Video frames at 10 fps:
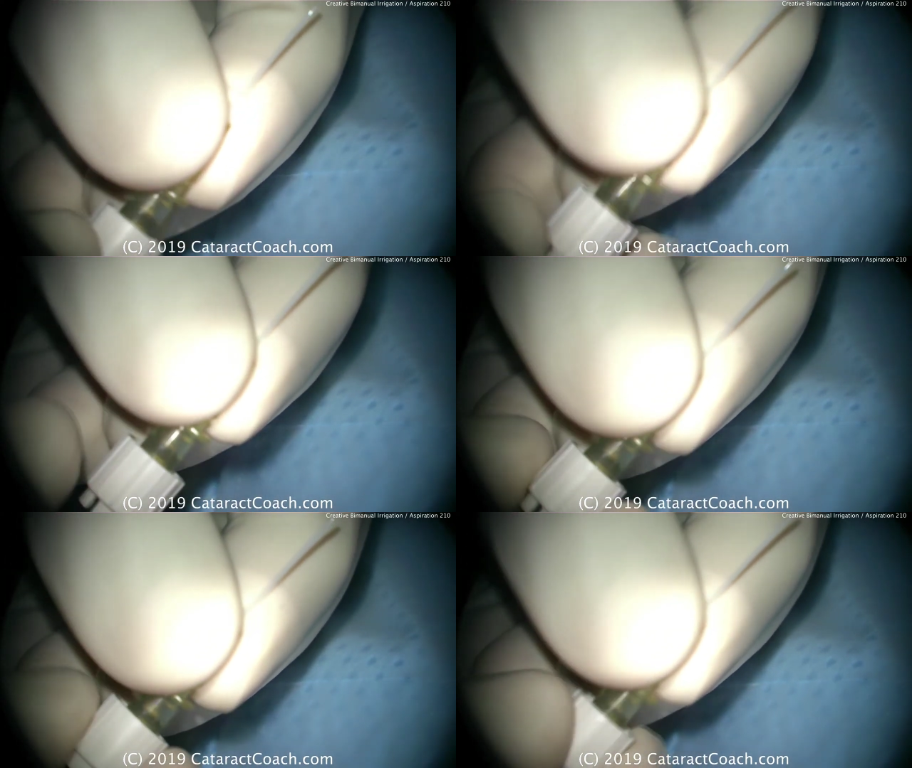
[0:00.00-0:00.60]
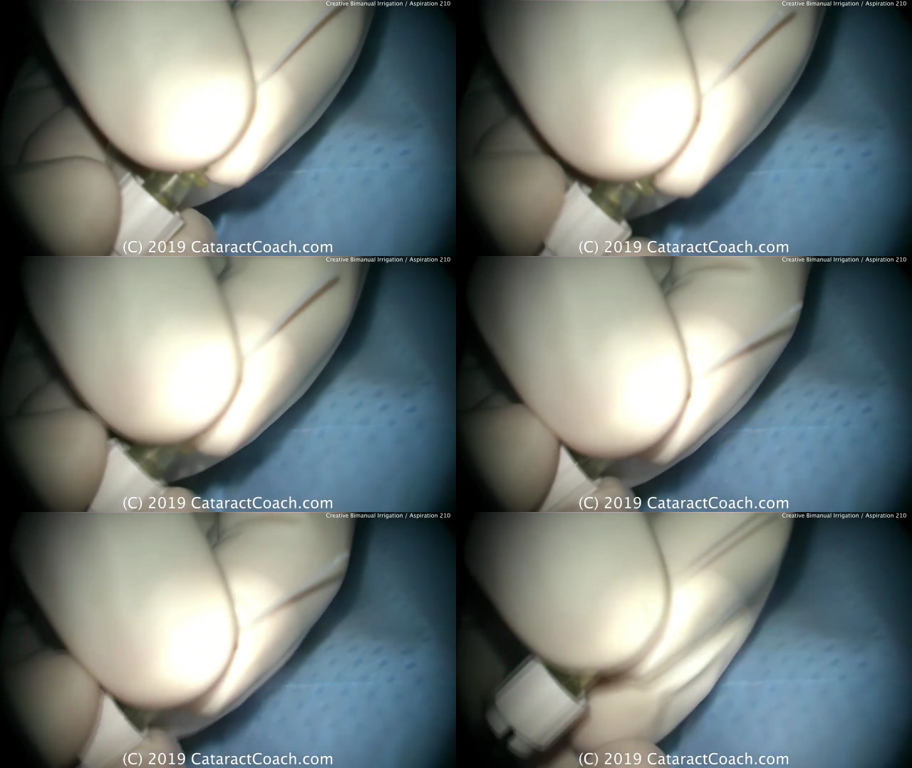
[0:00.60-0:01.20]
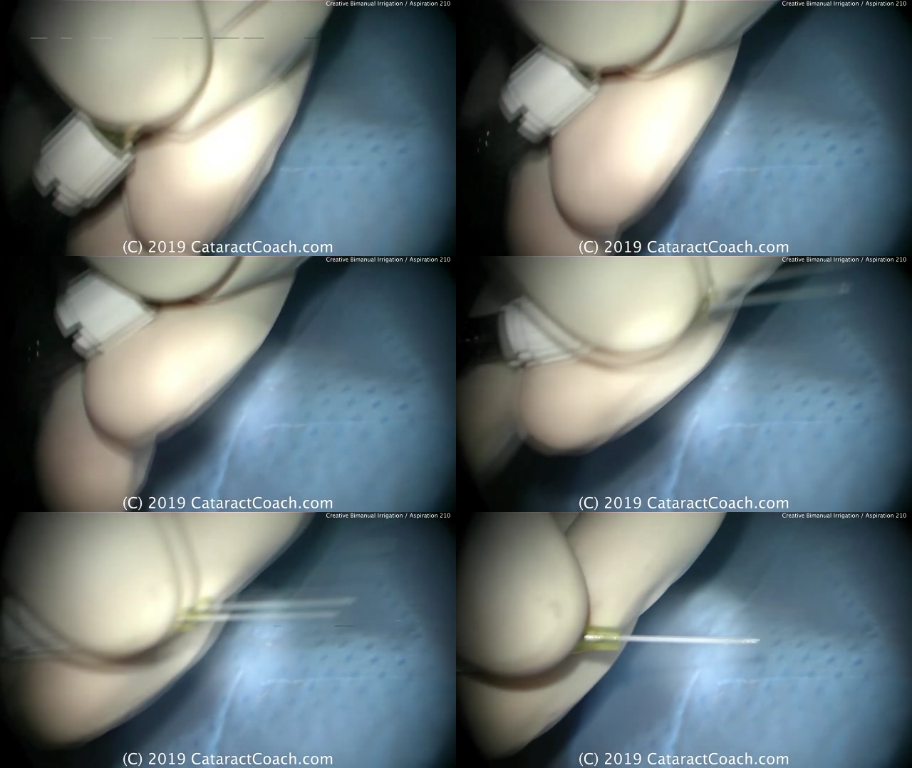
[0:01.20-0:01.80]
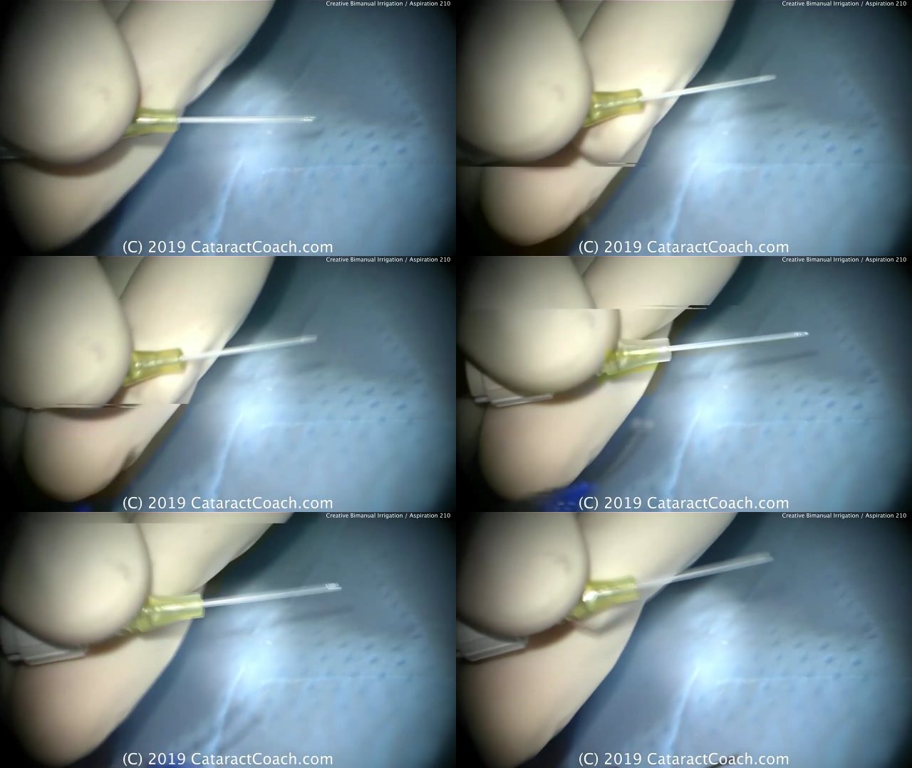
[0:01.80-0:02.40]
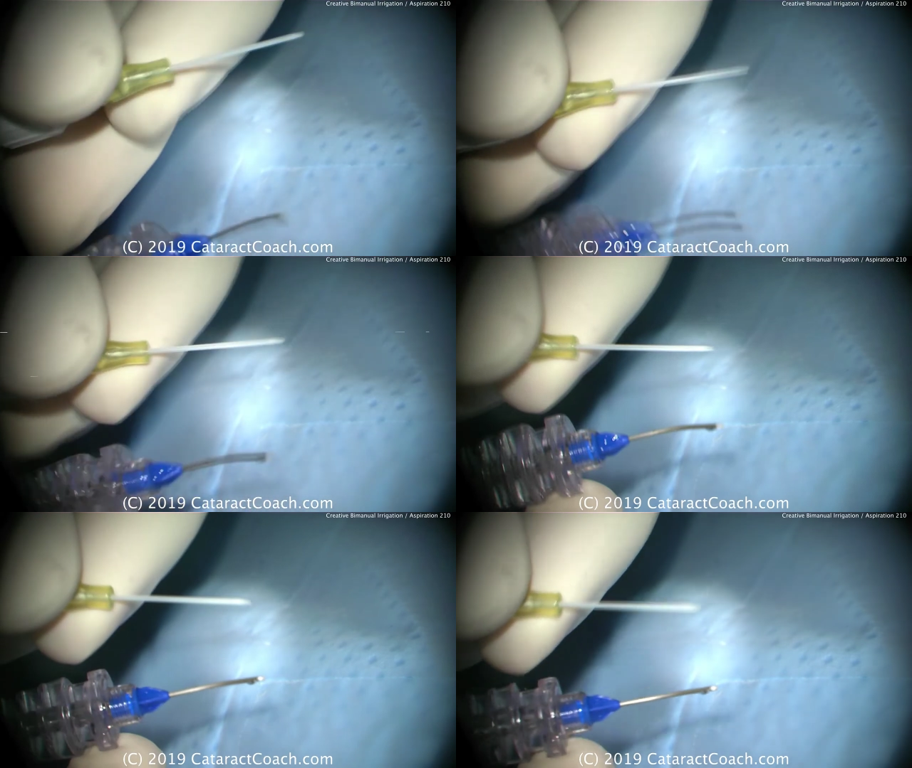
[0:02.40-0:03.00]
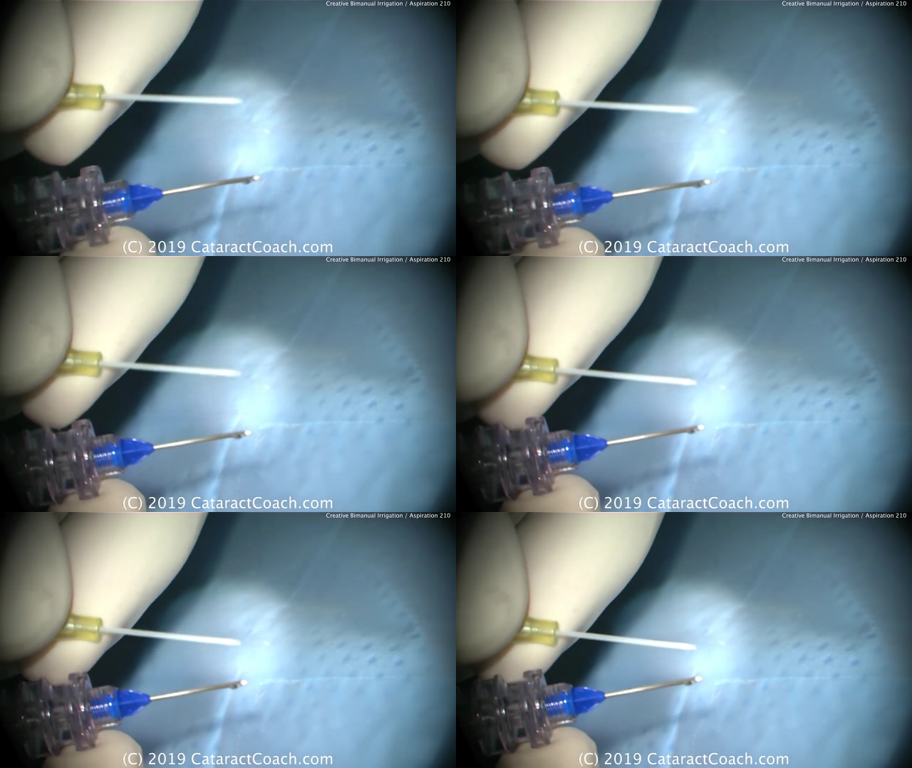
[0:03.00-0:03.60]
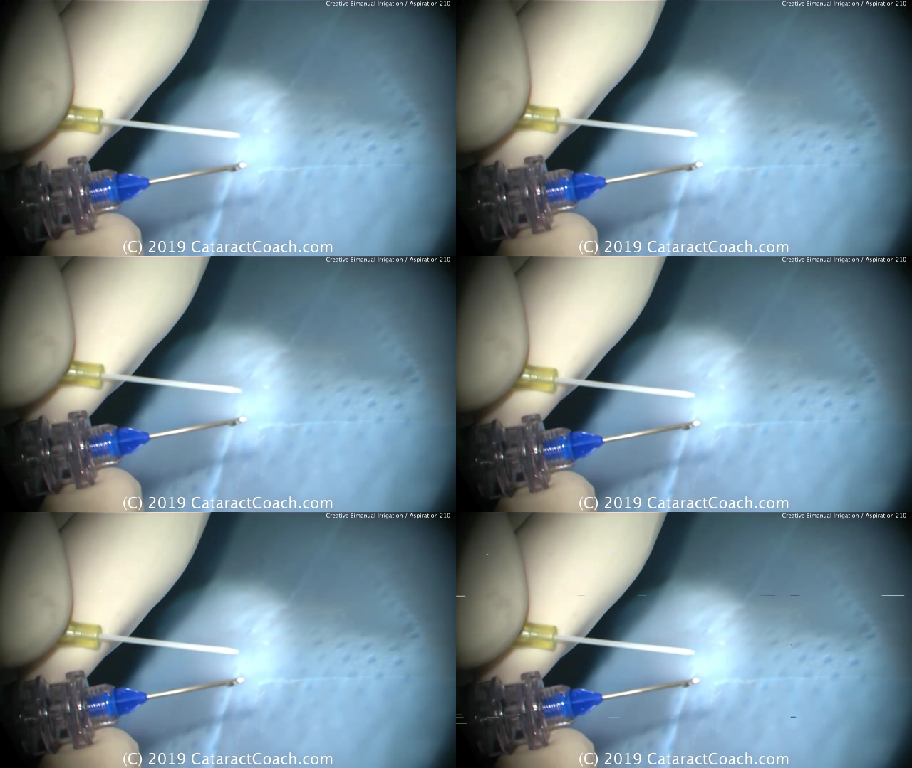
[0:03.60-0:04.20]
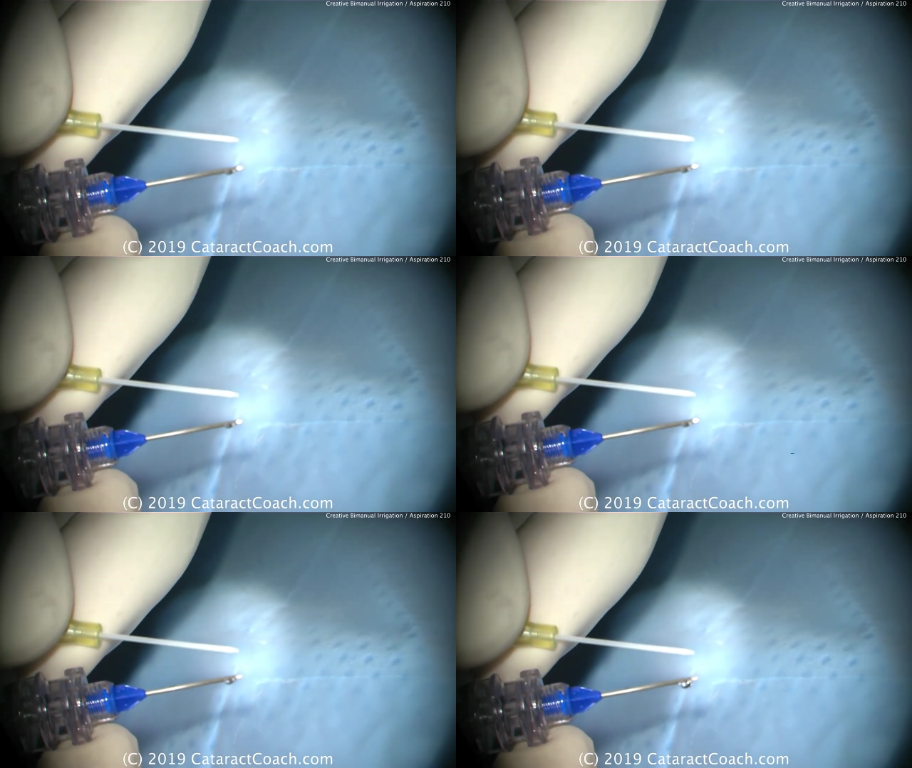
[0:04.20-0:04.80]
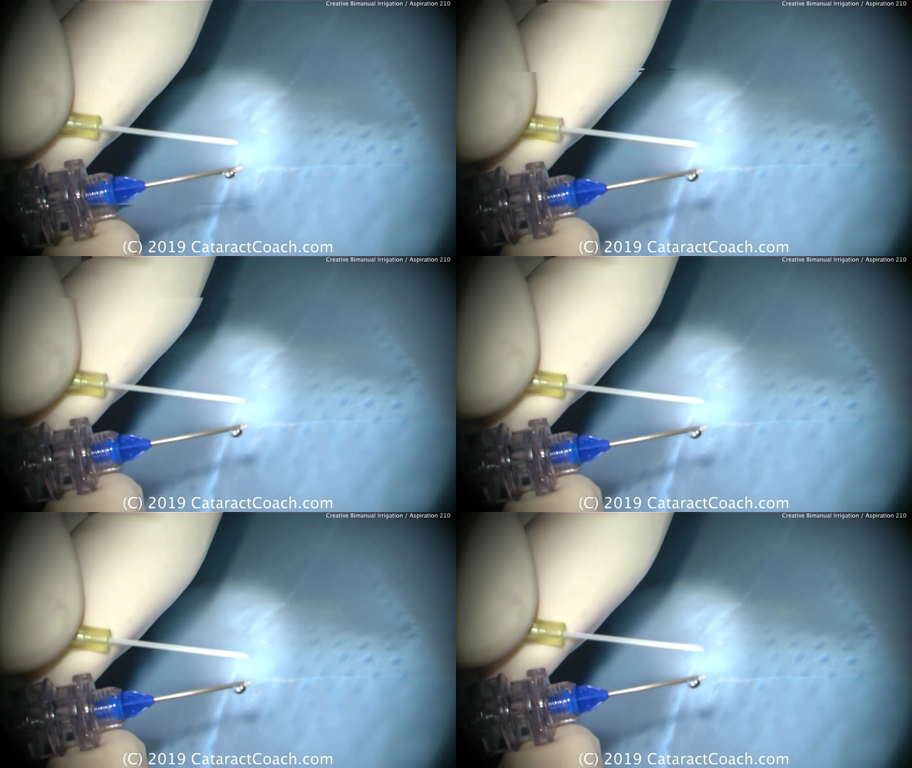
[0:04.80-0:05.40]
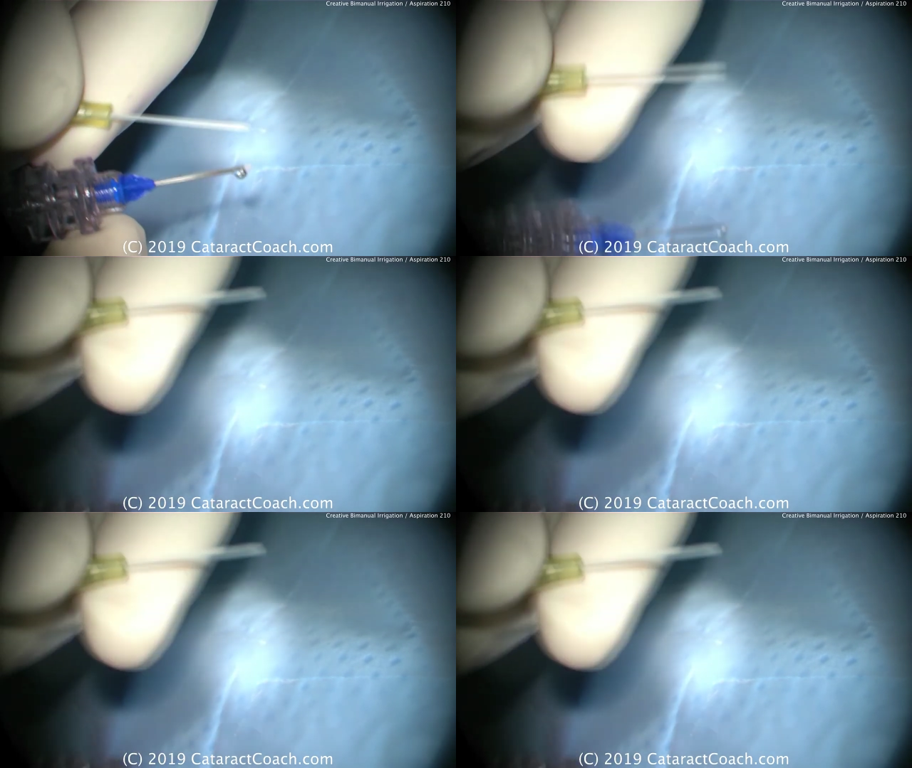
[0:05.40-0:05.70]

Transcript: [unreadable: no face in view]